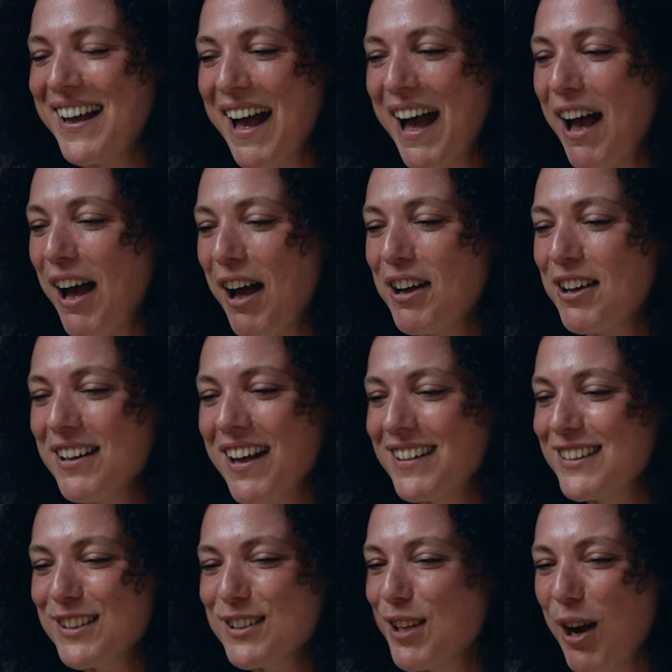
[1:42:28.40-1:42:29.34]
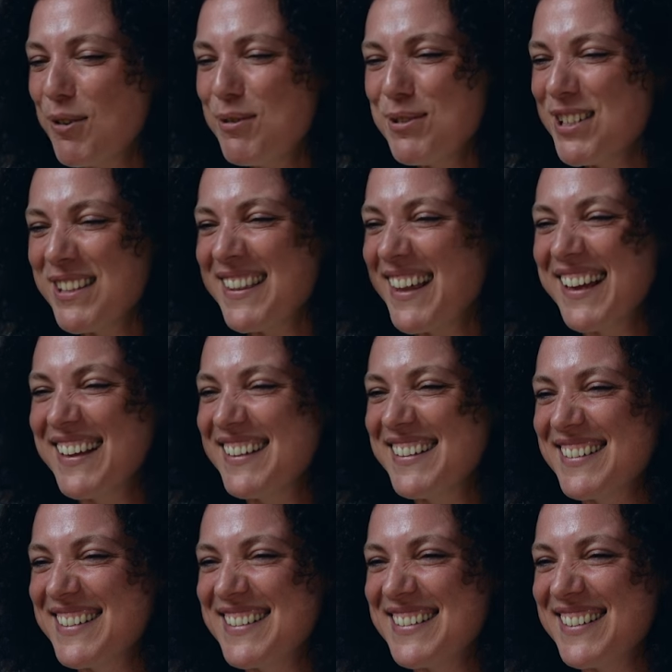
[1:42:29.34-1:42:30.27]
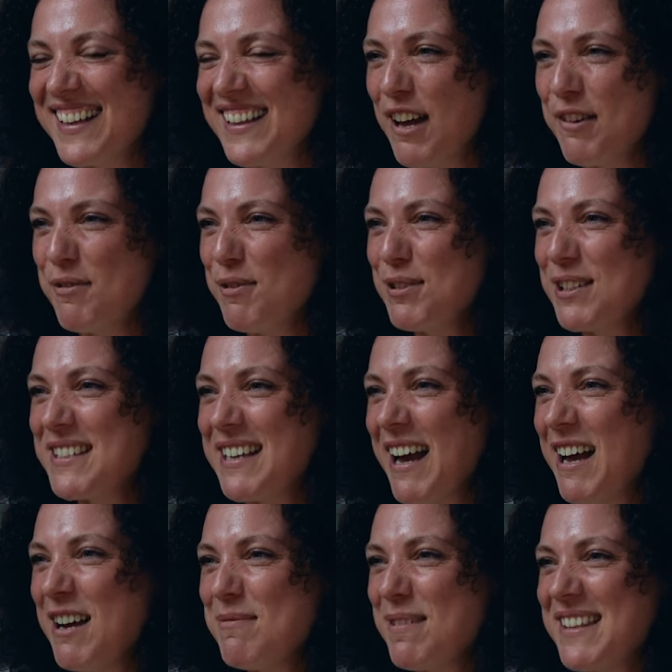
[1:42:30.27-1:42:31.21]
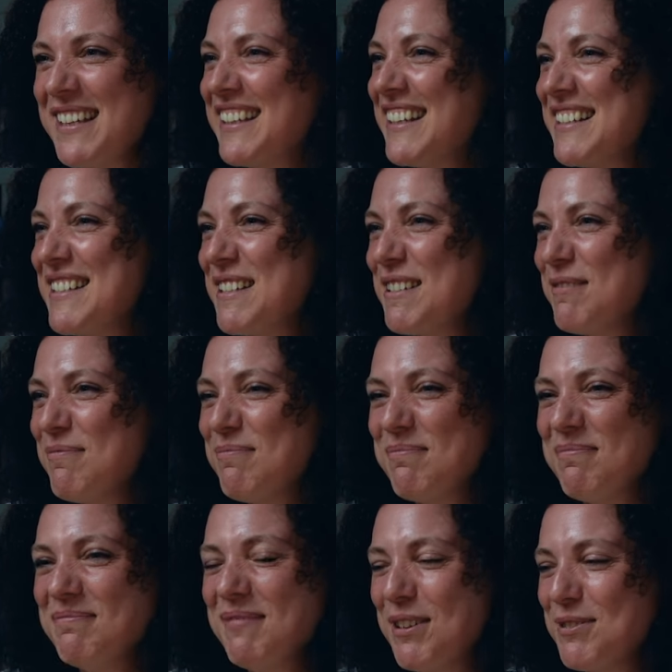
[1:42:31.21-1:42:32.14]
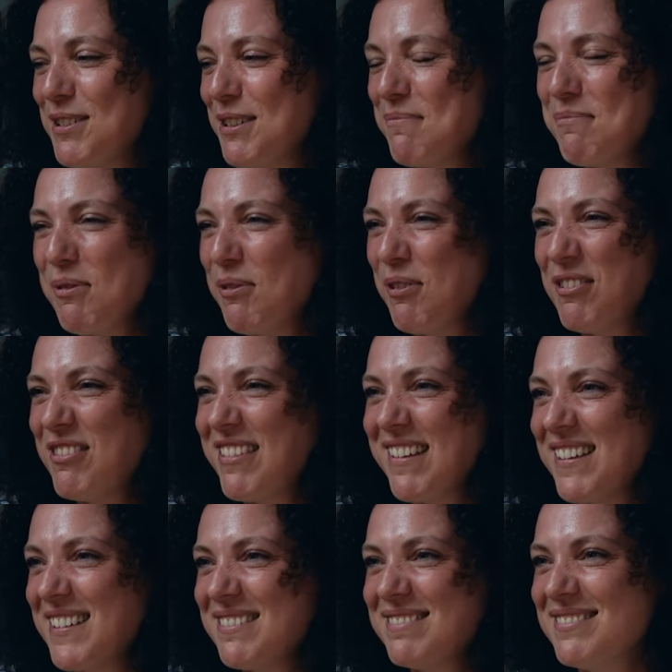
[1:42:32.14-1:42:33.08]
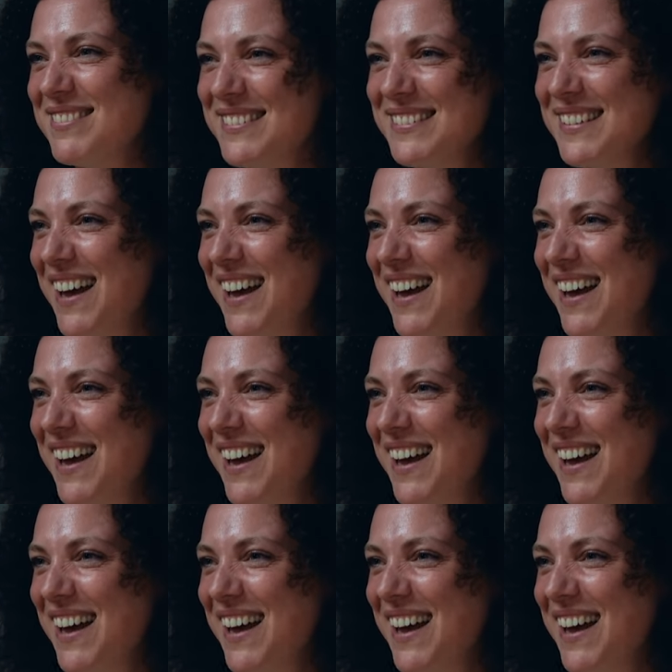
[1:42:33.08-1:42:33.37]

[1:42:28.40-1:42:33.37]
Uh, loads of things. I laugh all the time. I think it's the most important thing in